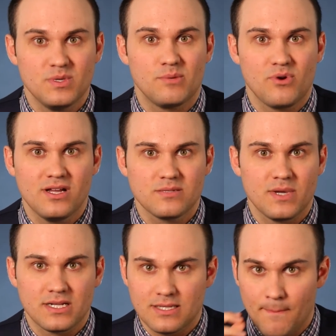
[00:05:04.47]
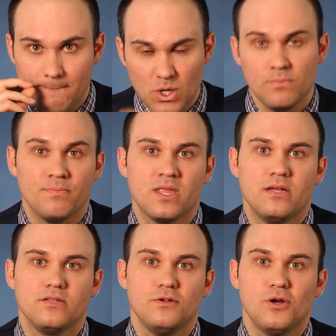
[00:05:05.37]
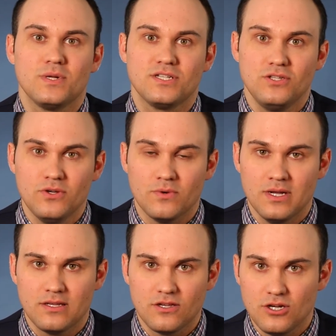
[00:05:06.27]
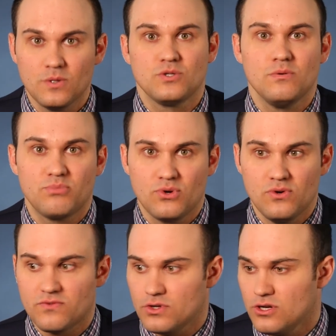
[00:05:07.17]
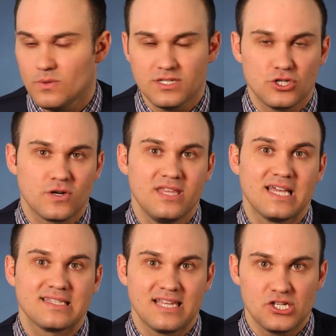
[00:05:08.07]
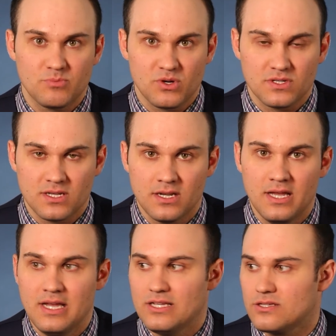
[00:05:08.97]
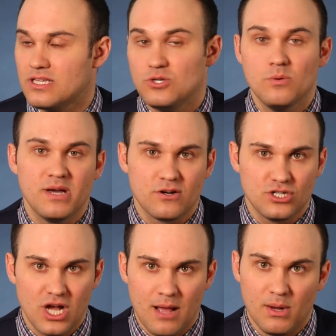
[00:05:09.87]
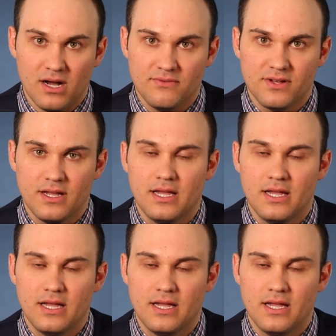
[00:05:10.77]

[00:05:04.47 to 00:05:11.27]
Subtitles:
them into prospects. And boom, you know what to do. You know what to improve, or you know what to train that salesperson so they do a better job of.